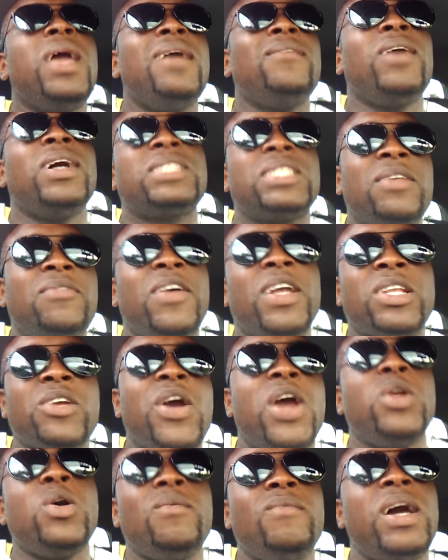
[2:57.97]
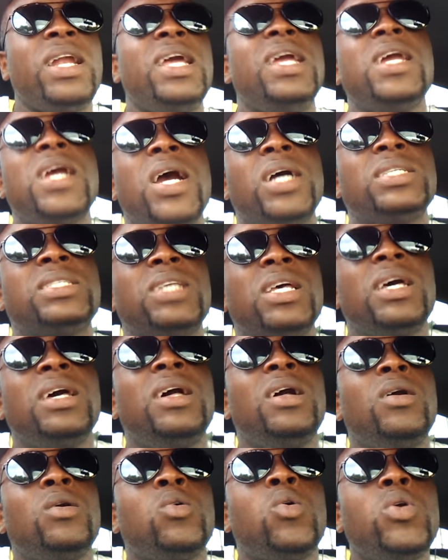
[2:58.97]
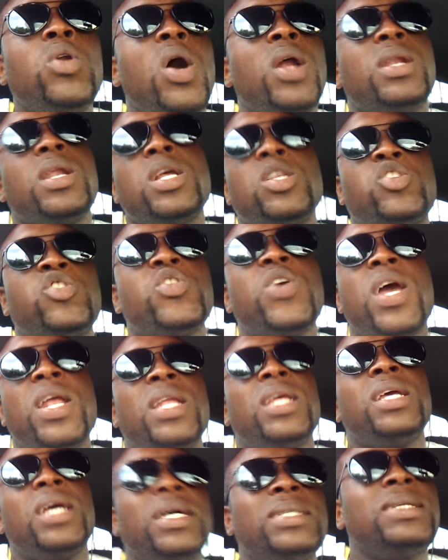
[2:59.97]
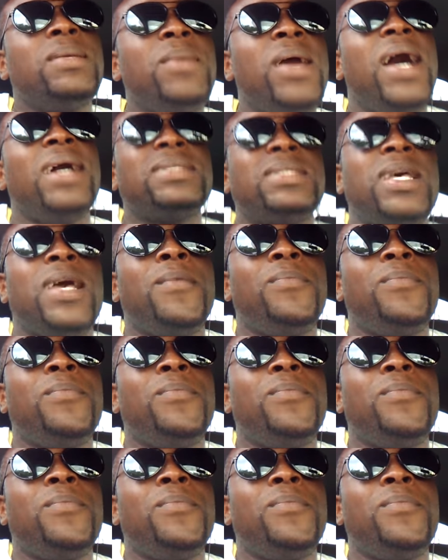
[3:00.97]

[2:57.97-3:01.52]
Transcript: ever see veteran over the years. Good on the drain. You see me I say?